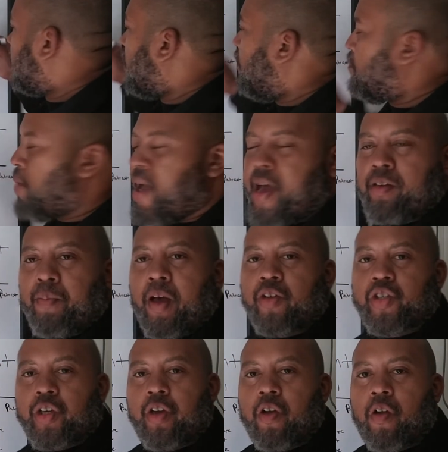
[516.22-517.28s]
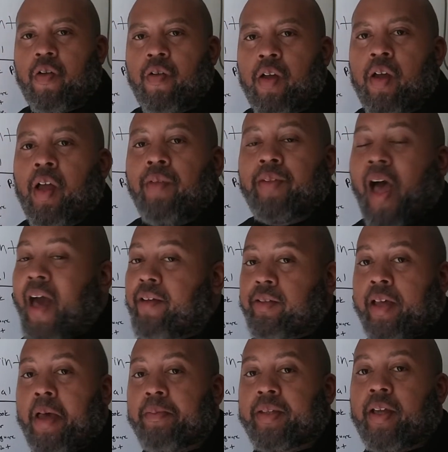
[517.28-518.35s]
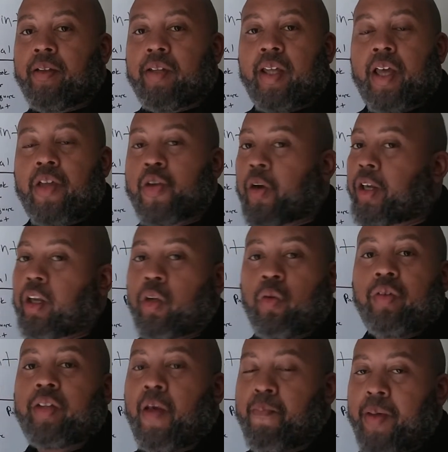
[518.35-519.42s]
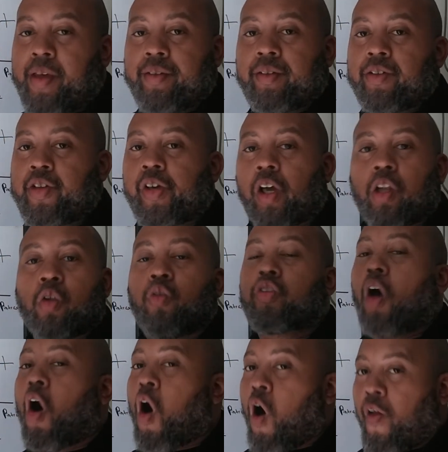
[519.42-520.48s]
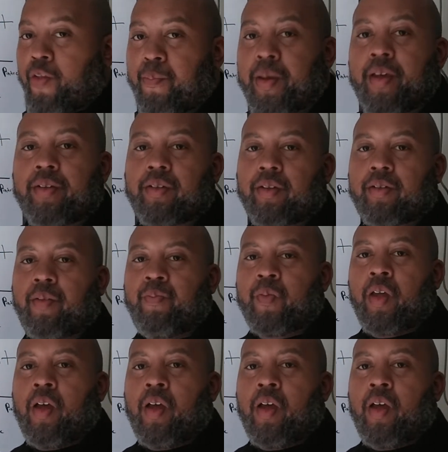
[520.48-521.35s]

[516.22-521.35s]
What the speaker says: something bad about you here, 9 times out of 10, you're going to lose that business. You're going to lose all the business.